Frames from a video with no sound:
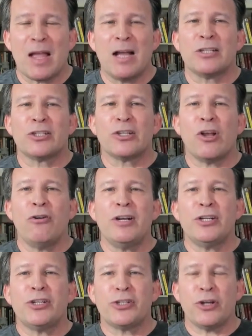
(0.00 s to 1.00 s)
A
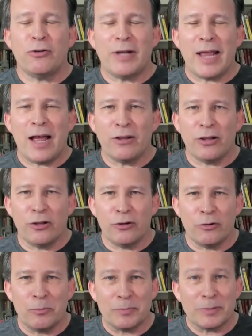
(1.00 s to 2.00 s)
SCOTUS showdown
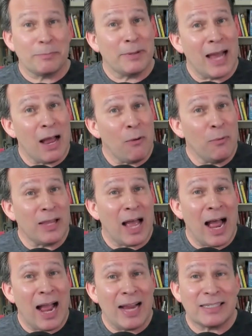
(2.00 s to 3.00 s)
looms, but not with
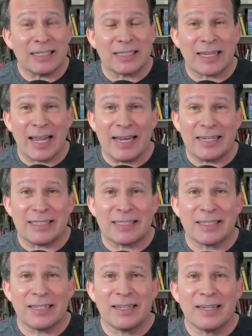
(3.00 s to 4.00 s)
Issa's case.